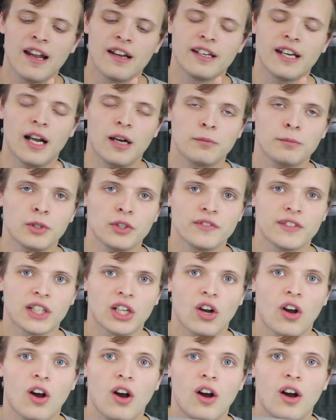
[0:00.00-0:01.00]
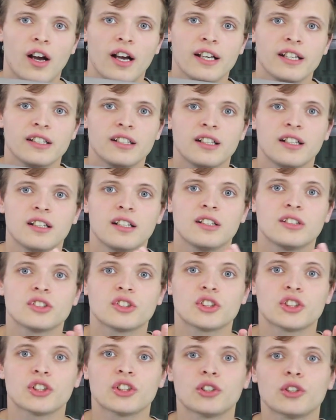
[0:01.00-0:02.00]
Now moving on
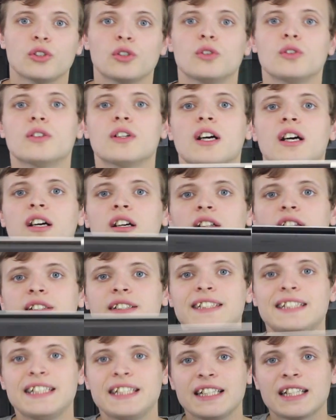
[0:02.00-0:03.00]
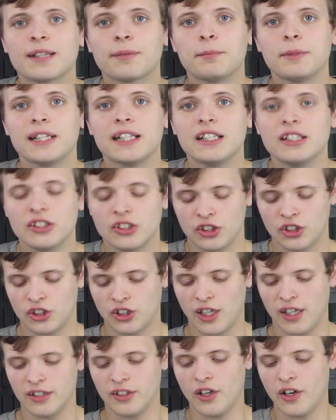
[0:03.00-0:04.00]
to
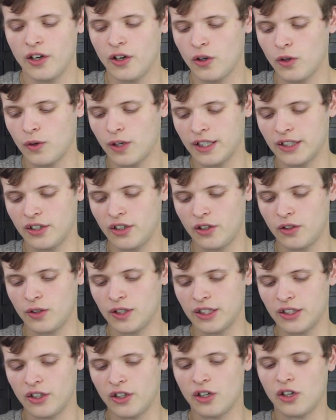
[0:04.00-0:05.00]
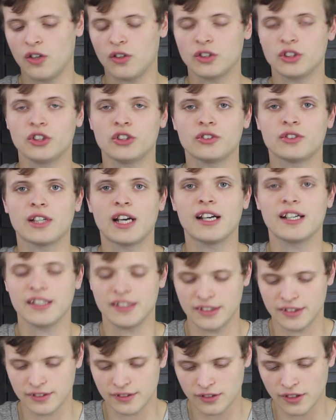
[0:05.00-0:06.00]
Geekbench. I know. You
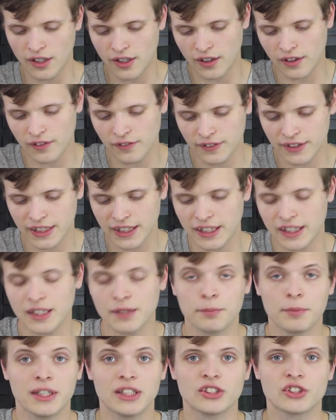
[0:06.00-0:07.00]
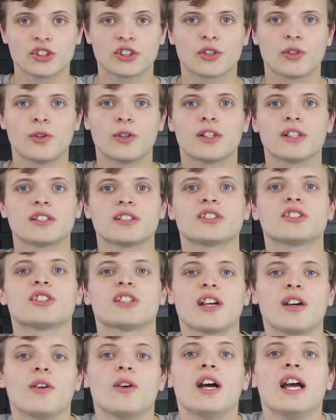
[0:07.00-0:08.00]
guys love Geekbench scores.
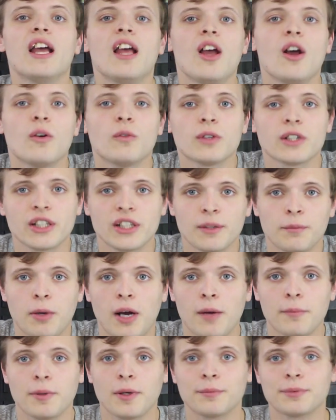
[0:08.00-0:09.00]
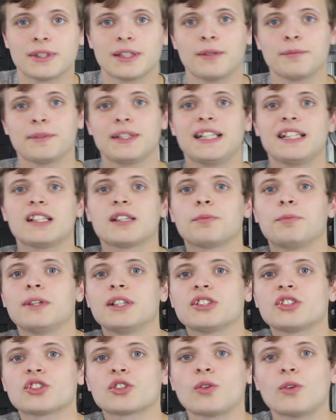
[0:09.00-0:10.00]
So we're going to pop up some
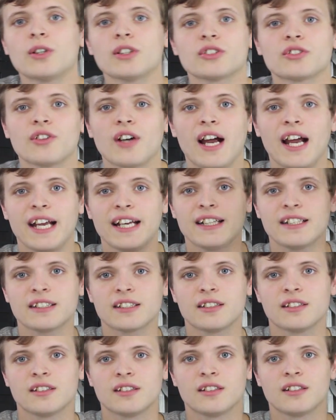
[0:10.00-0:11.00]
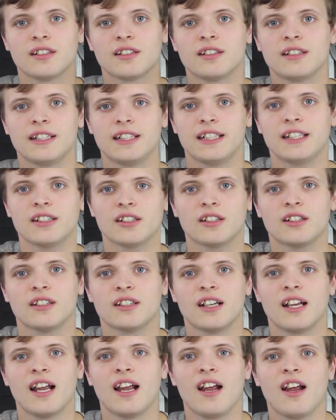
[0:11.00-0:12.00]
Geekbench scores right here.
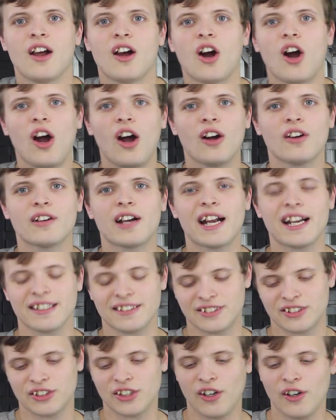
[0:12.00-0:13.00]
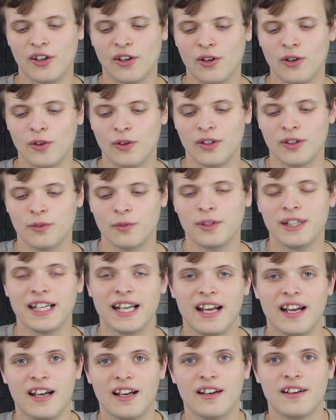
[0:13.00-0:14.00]
Alright, so we
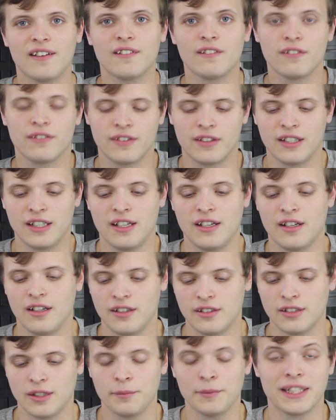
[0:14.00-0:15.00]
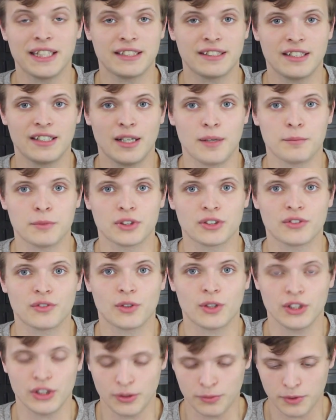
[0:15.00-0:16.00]
have, let me get the numbers
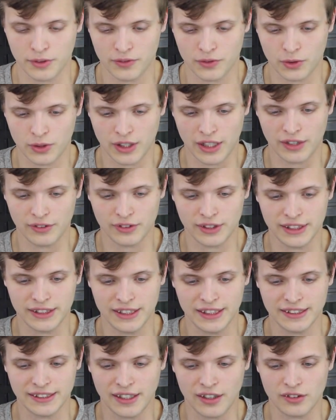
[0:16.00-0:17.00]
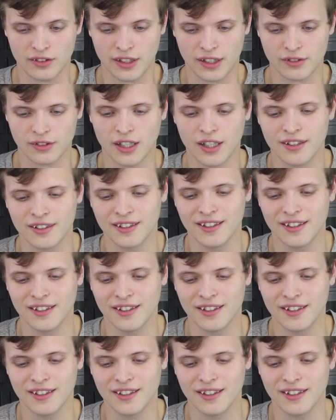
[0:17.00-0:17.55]
for you before I read these out loud.